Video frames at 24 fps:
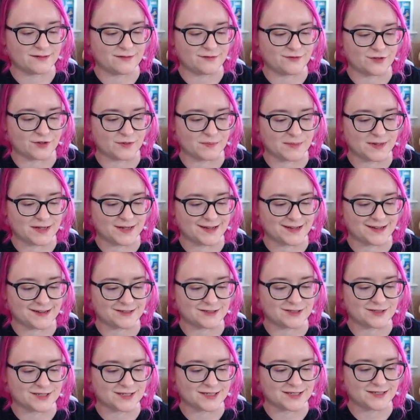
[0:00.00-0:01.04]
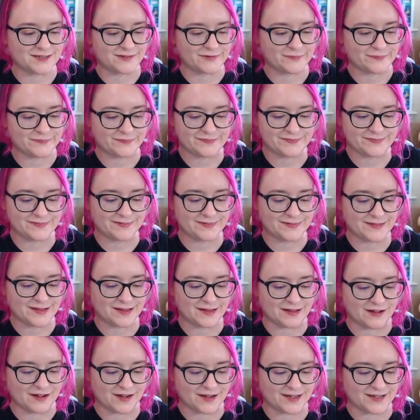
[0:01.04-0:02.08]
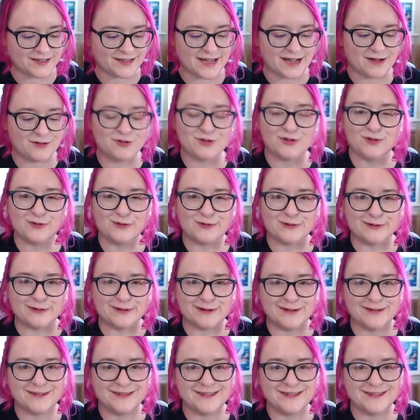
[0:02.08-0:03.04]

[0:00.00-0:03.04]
from Electric. Ah, how cool.